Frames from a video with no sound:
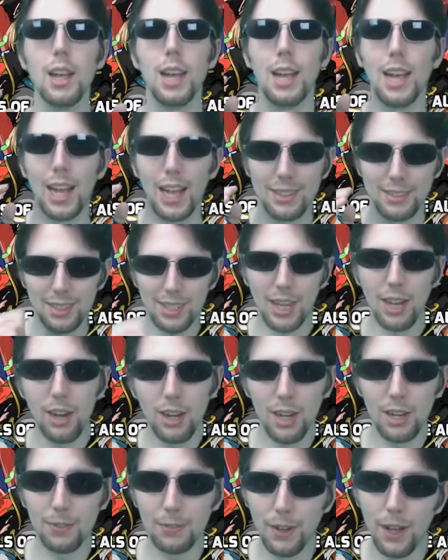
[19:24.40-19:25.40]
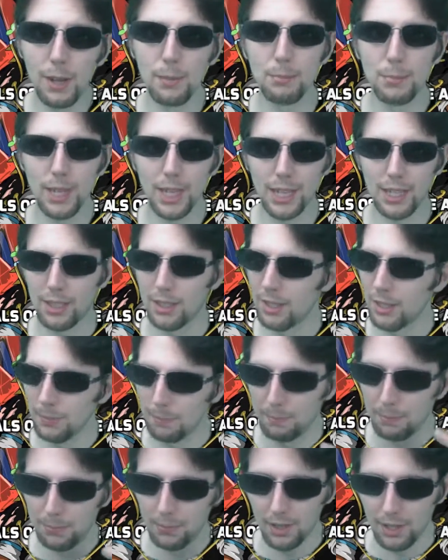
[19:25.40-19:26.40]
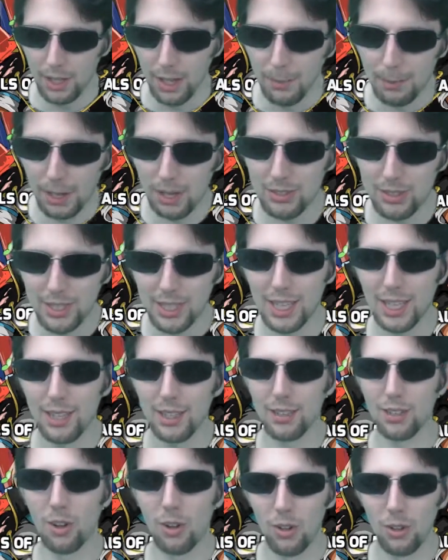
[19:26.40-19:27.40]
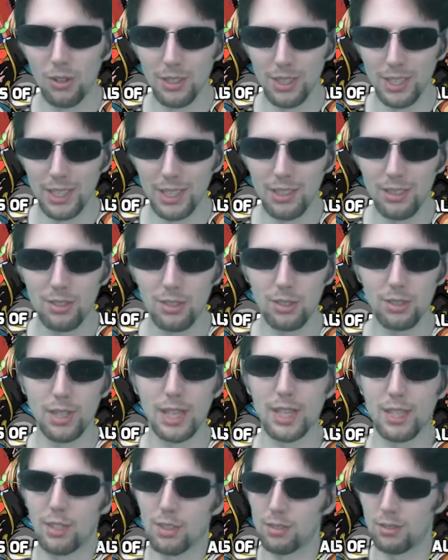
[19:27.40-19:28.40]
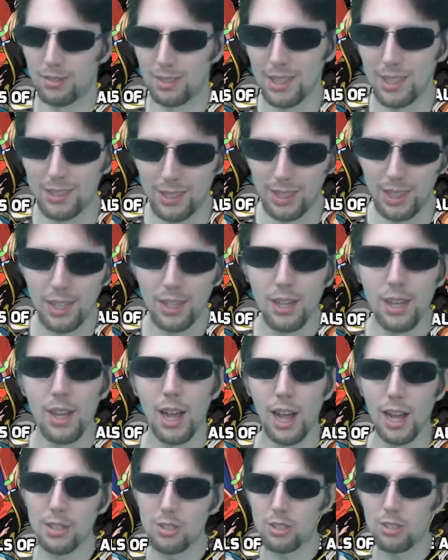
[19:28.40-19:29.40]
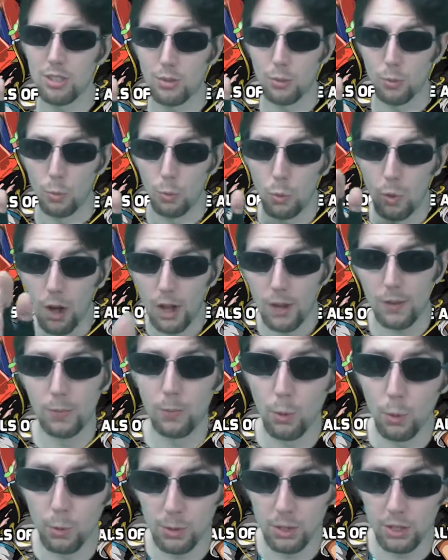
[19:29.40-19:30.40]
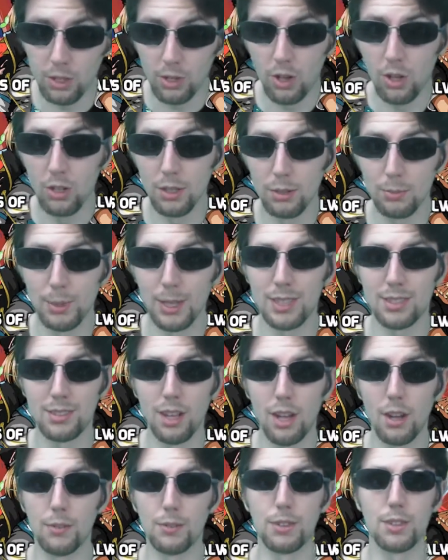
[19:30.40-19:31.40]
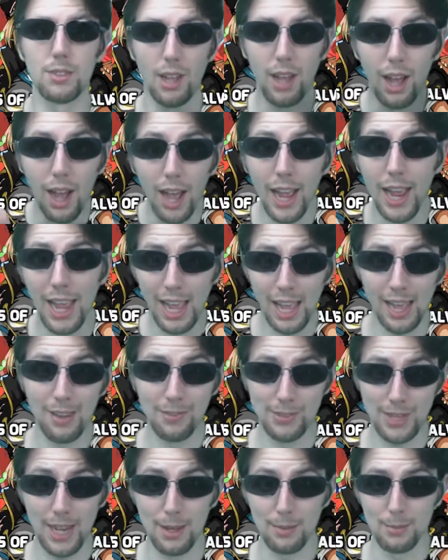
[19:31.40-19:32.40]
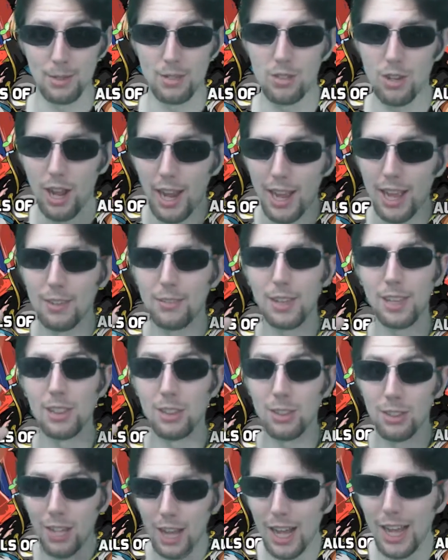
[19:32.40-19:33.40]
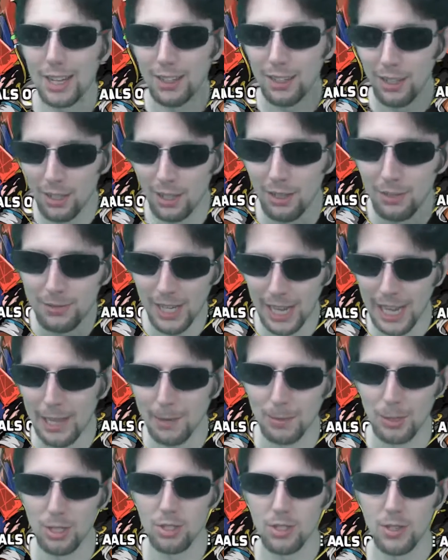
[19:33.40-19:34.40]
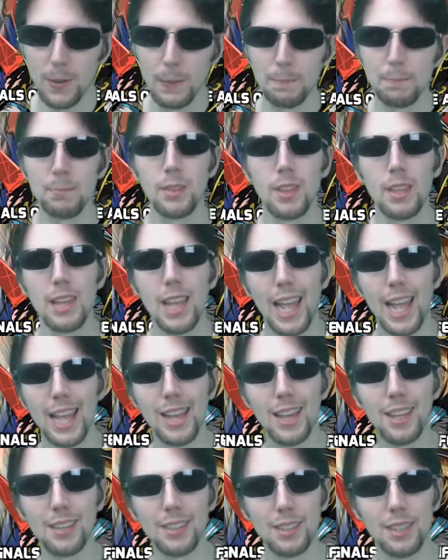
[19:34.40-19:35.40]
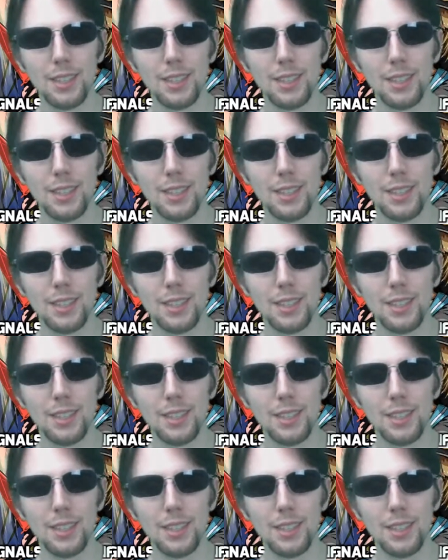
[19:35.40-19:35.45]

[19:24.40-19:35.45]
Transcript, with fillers: As a carry, if I'm, like, about to get it all in or, like, CC'd, I should just walk forward and all in myself because I have damage. I have a lot of damage. And